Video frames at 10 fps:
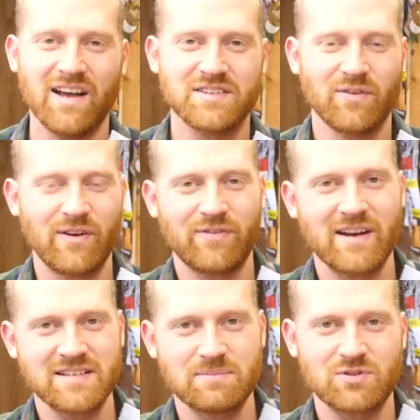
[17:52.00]
also, feel
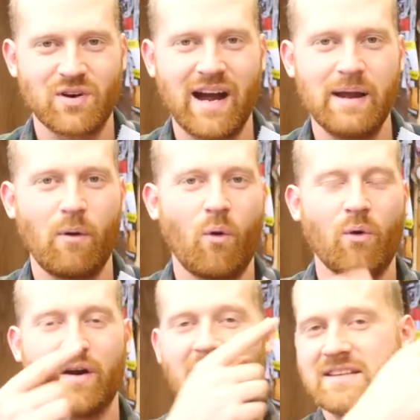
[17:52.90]
free to subscribe
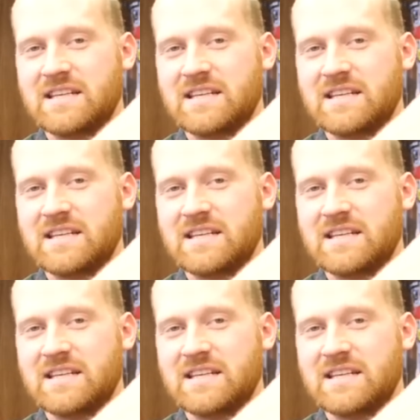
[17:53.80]
or uh,